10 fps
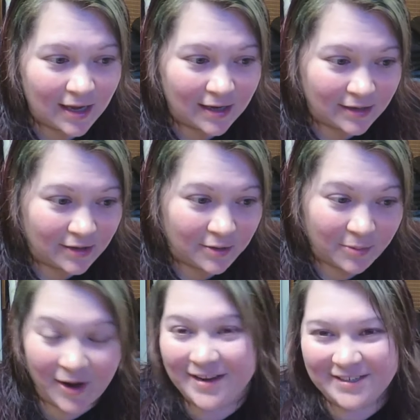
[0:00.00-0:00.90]
I needed a
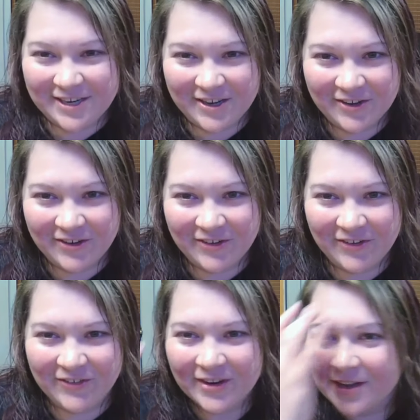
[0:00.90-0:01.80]
break
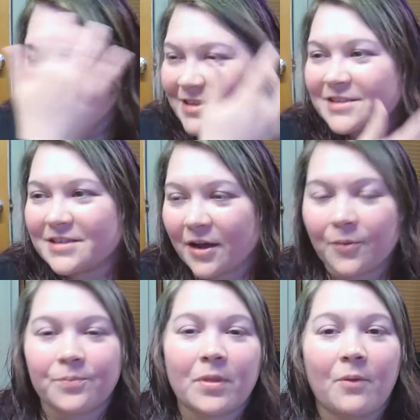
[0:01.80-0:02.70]
too.
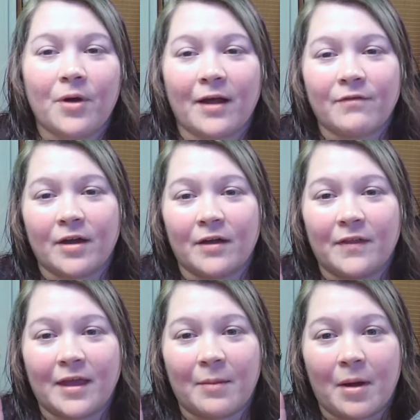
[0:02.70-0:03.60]
So when I found
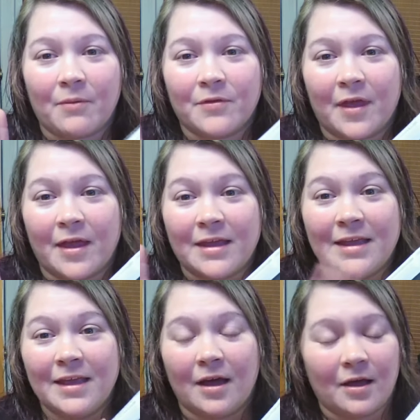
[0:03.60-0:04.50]
out they came out with
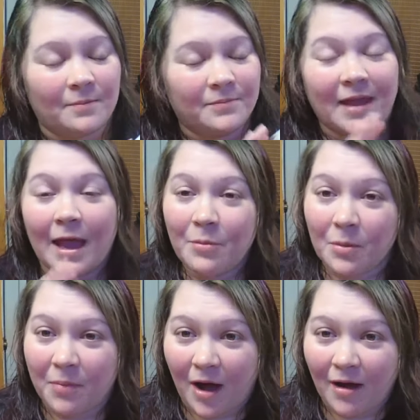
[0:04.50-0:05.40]
a
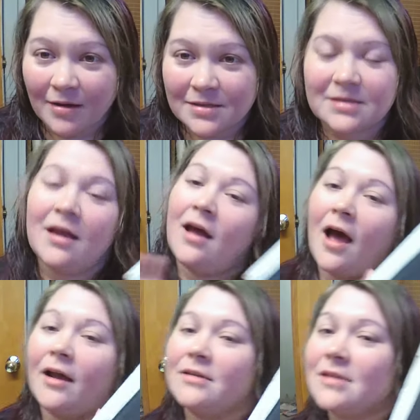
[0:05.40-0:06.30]
gamer box,
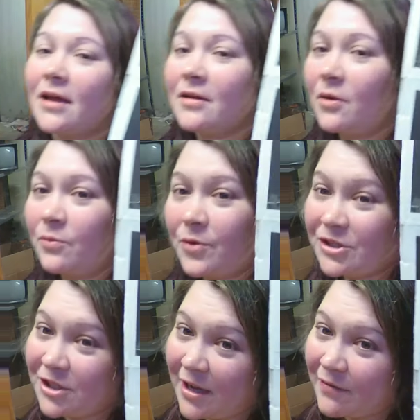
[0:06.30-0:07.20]
I decided
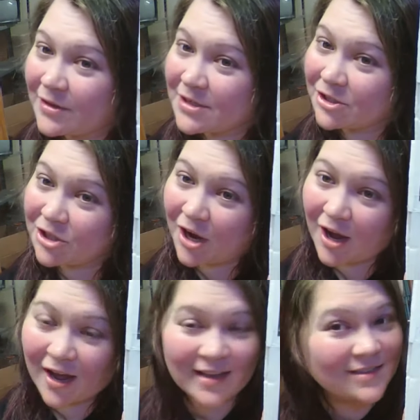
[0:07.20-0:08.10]
we should give this a
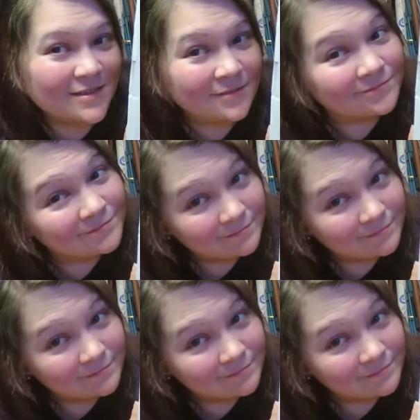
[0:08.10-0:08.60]
shot.